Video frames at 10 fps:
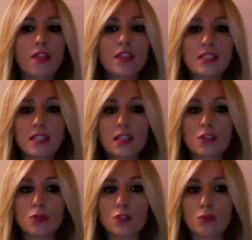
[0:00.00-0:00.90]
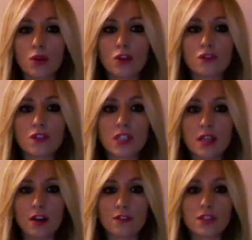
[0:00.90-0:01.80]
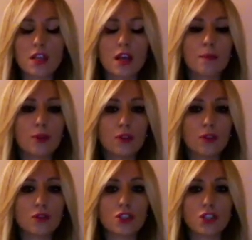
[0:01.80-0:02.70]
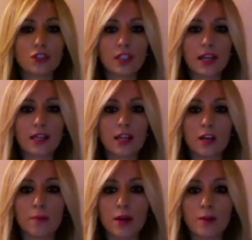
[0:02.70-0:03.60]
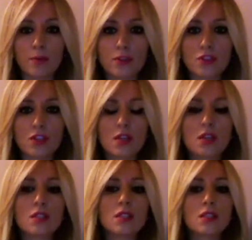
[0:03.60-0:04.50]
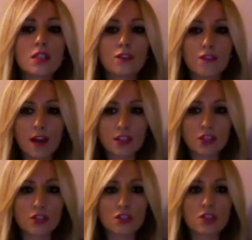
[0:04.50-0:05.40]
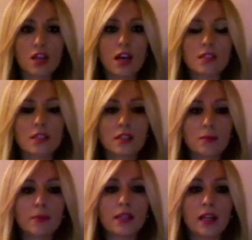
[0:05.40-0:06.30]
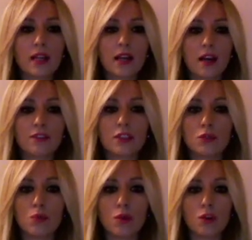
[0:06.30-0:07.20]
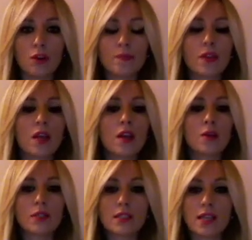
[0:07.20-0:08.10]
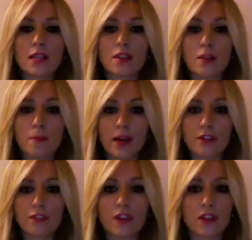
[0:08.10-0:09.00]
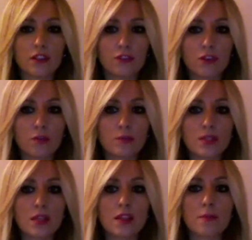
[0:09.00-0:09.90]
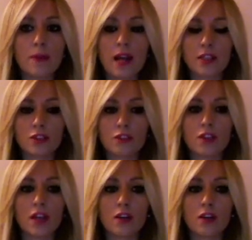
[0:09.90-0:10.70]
the circuit wall serves a pure geotechnical purpose since it functions as a typical gravity wall, retaining the backfill that forms the plateau of the